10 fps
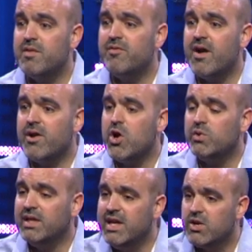the very
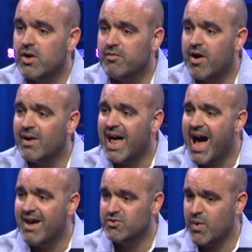own leader of our
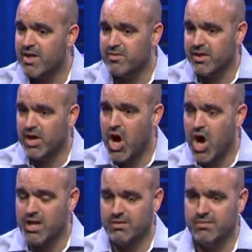lives rather than God.